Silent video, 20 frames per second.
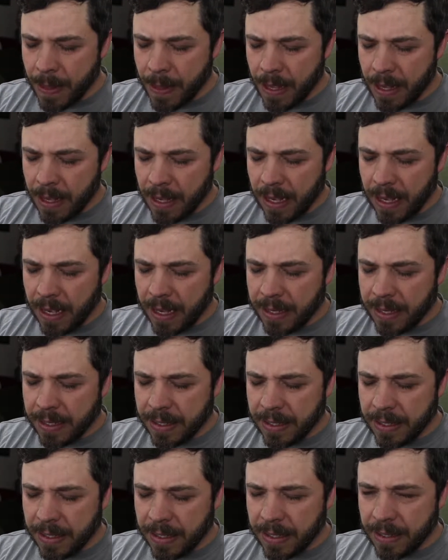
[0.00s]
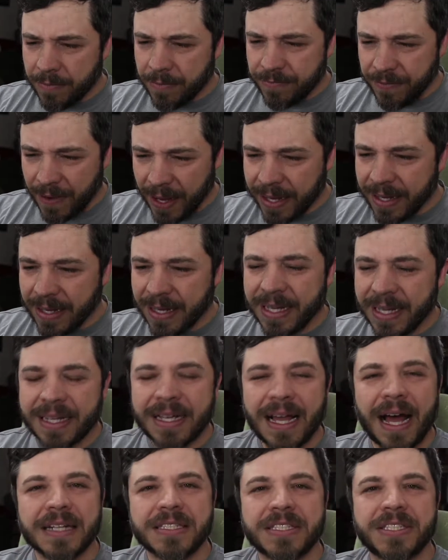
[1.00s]
I finally
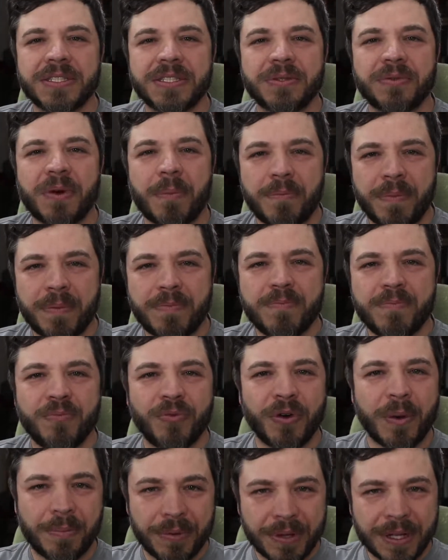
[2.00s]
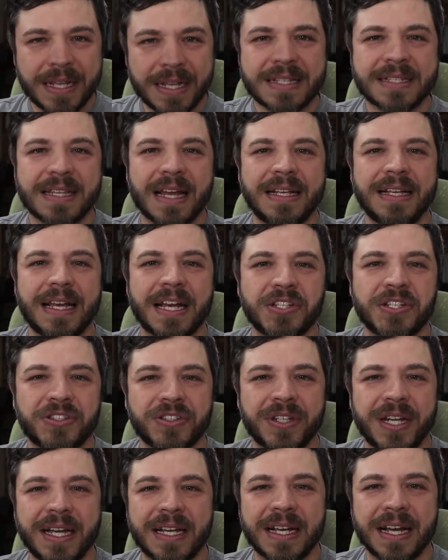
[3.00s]
got to replaced that
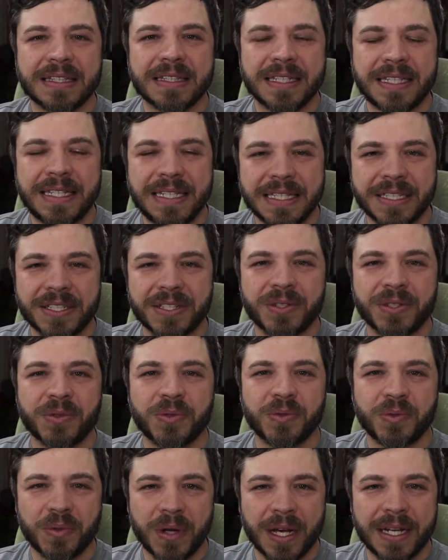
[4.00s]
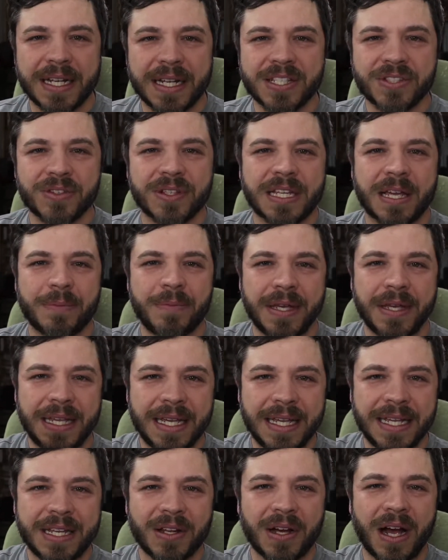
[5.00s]
yesterday and got the heater running so that it can
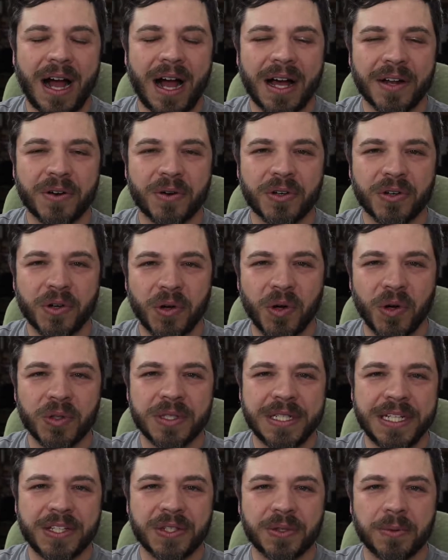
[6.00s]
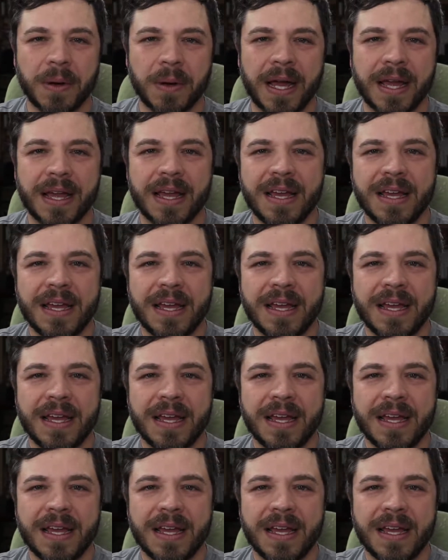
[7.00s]
be hot or cold either way.